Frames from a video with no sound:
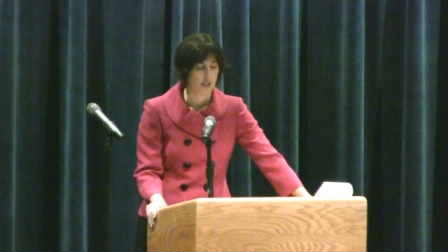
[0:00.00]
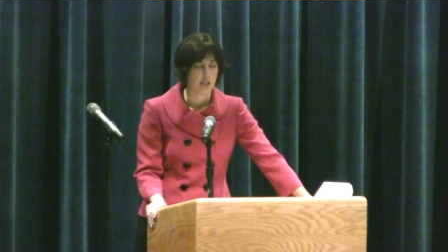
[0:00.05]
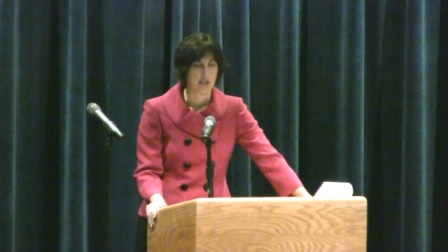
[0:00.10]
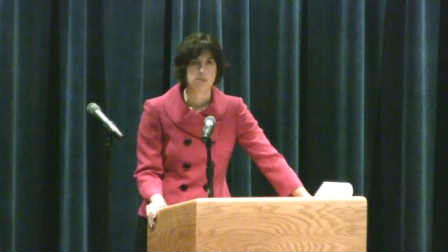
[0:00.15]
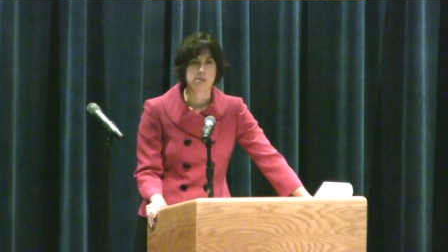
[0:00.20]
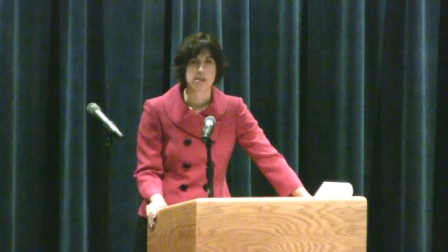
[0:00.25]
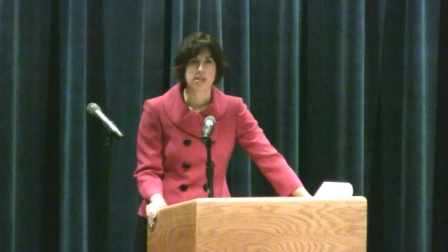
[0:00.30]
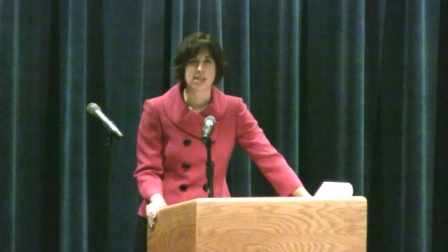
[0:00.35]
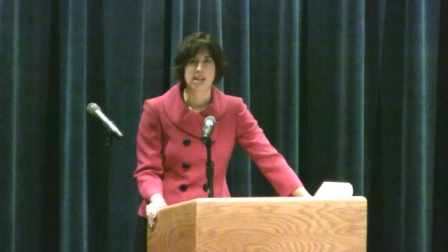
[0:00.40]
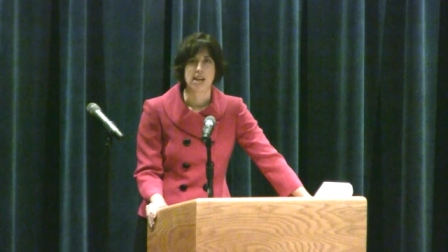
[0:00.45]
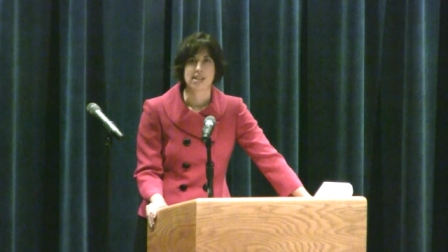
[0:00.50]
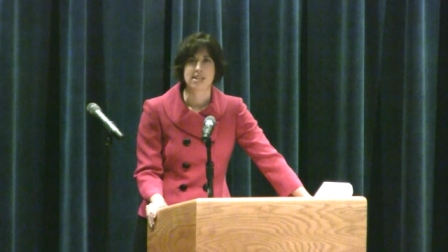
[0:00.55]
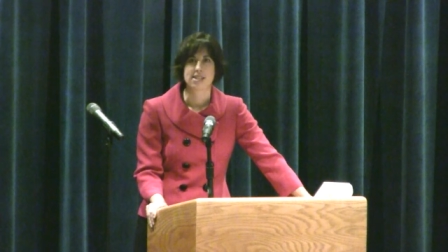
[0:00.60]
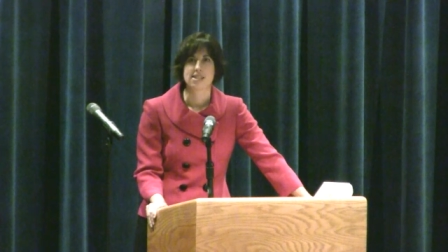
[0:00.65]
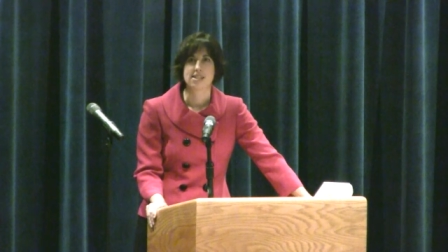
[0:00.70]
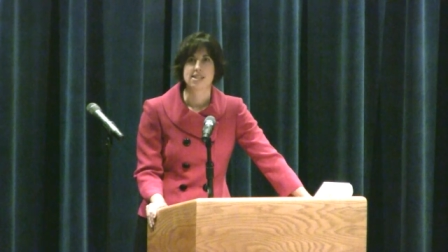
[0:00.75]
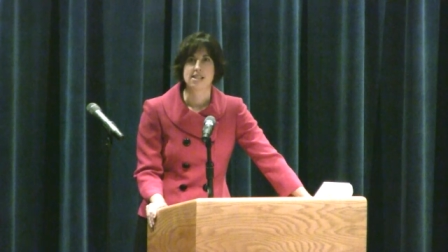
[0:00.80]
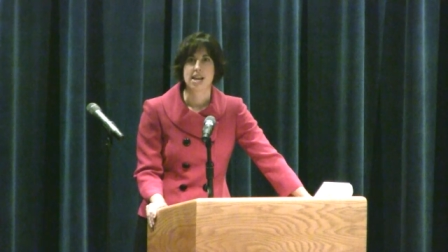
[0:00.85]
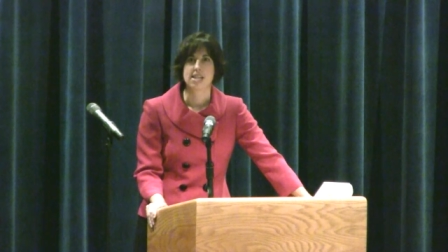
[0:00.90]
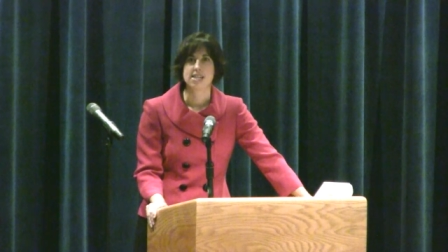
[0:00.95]
It was like
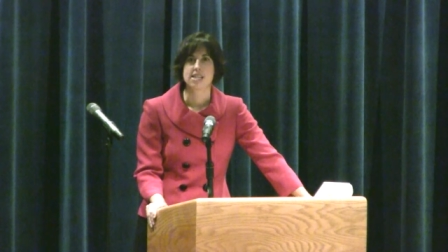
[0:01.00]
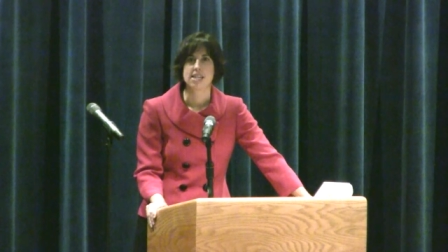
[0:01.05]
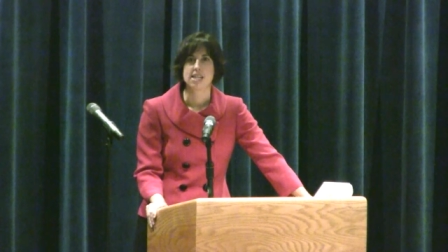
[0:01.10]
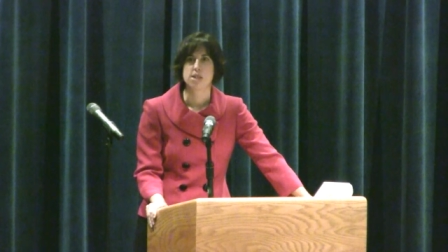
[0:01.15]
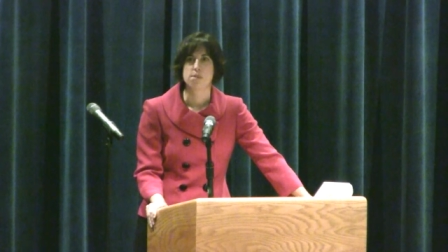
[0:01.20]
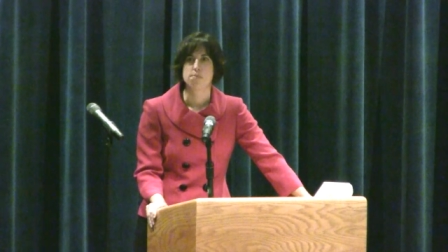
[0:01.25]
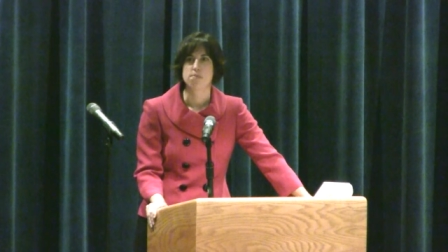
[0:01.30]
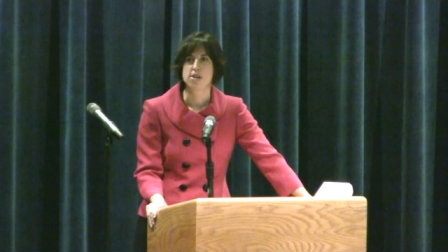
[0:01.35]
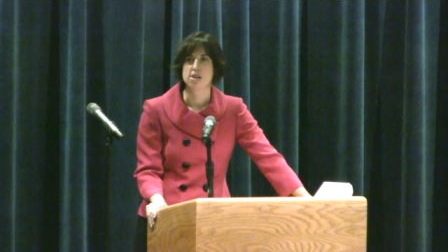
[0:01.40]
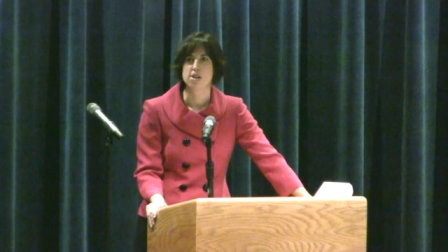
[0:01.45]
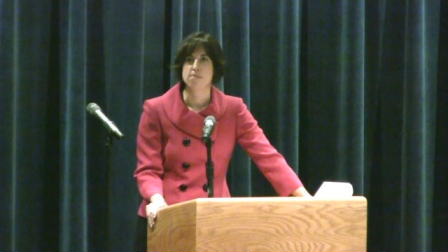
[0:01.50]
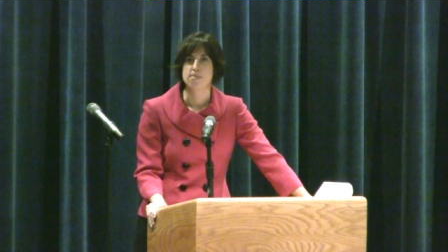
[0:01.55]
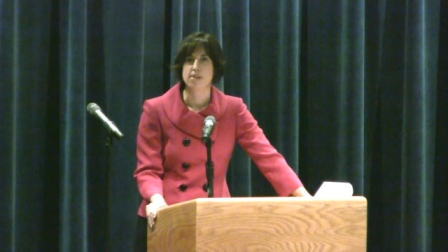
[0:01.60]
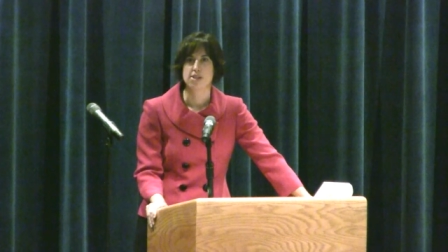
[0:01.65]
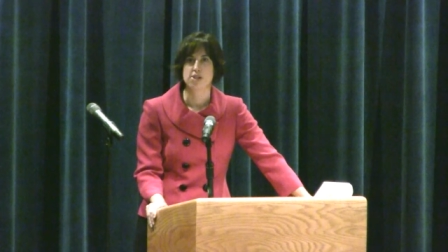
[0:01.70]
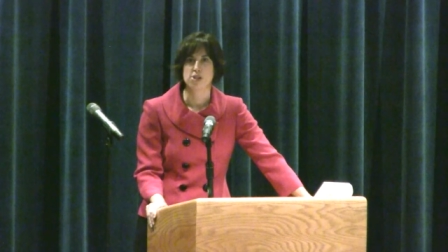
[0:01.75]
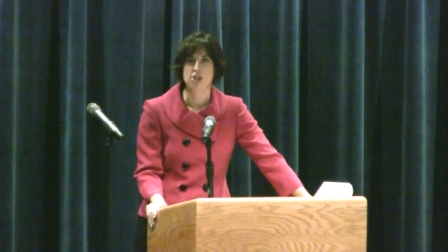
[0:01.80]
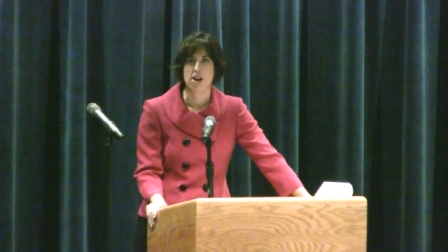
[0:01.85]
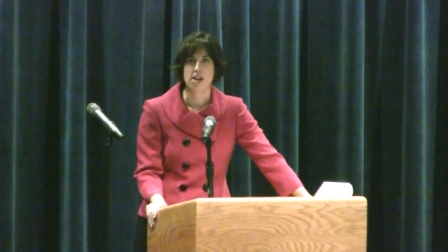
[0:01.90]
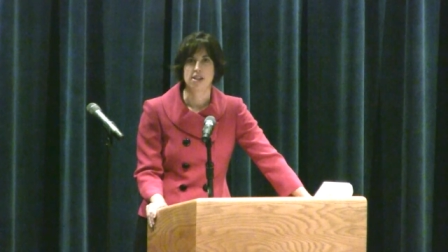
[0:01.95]
descending the
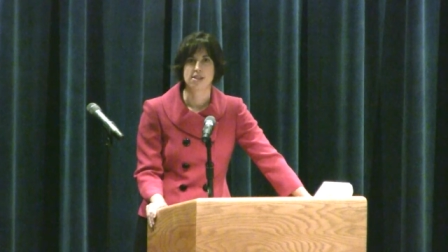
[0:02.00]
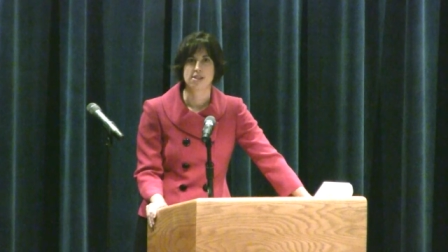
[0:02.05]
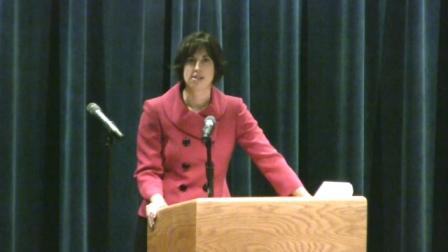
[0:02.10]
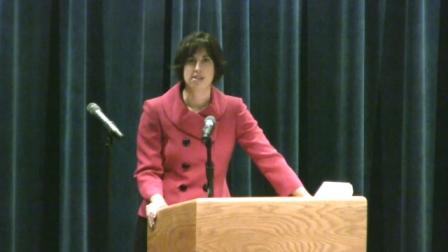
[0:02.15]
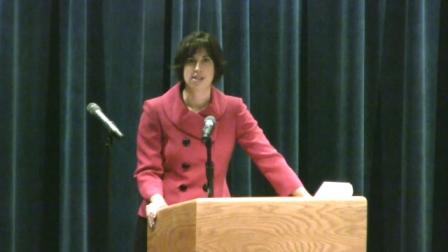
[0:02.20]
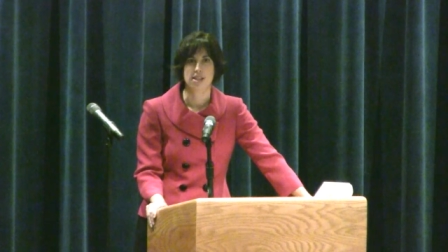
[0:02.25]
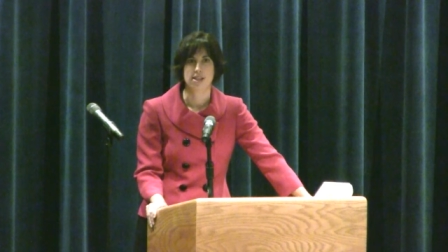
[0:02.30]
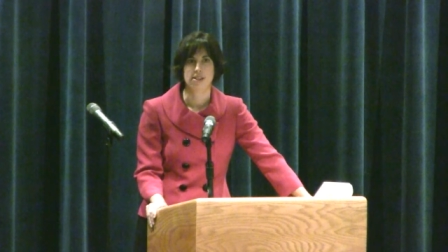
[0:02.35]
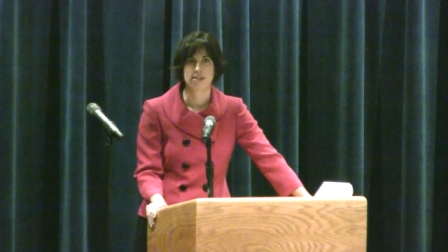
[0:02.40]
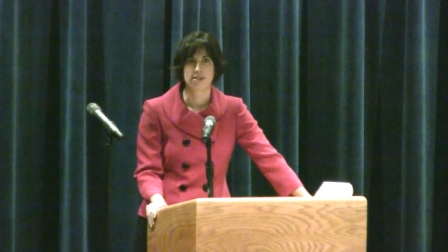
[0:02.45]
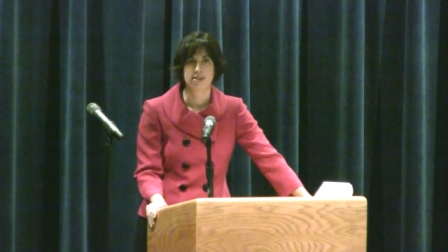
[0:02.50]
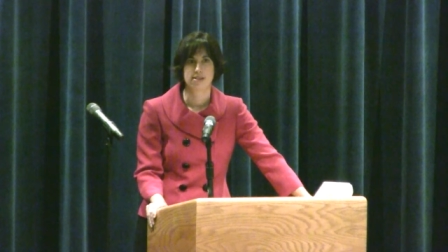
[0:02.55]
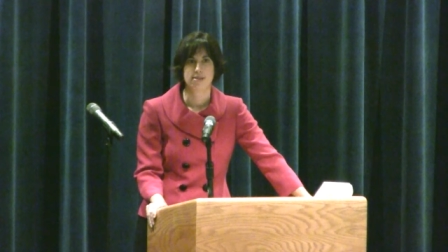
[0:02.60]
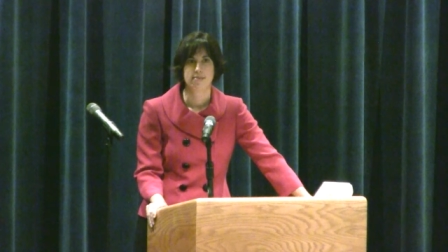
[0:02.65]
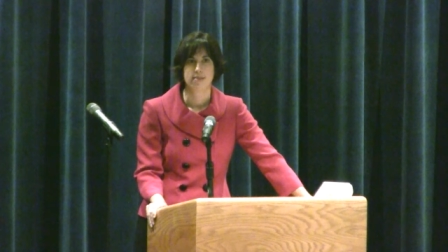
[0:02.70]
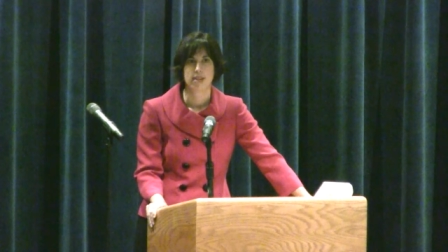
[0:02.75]
pyramids on stilts.